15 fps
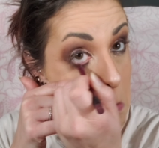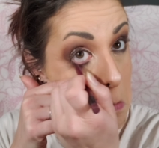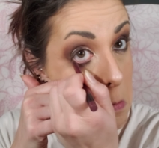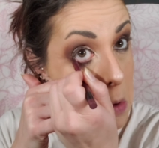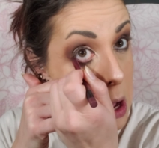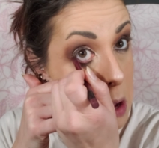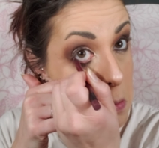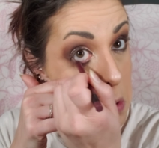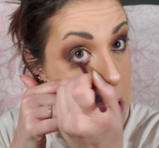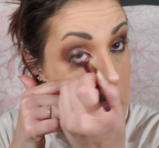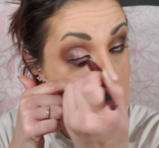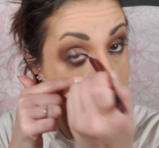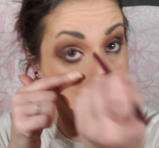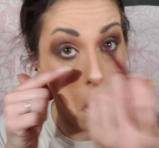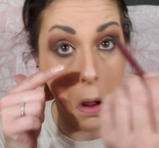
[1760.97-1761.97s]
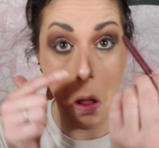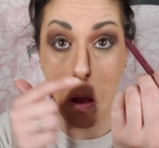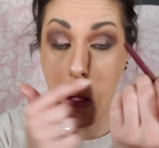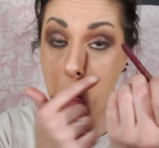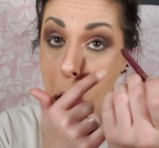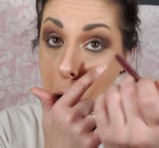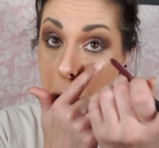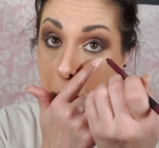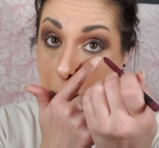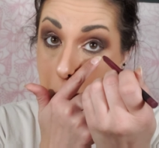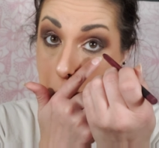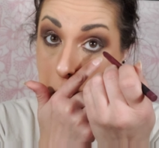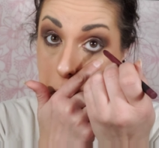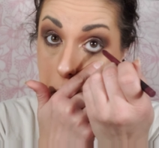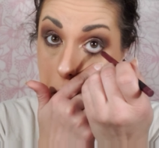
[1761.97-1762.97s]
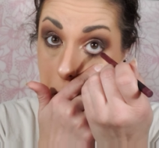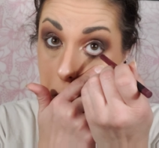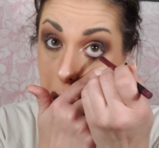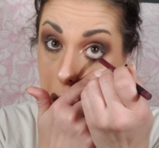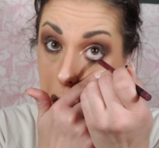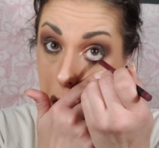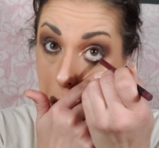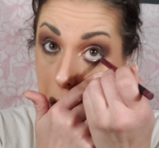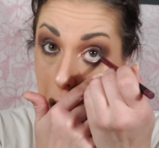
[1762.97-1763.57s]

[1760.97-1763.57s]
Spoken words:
Maybe. It should work.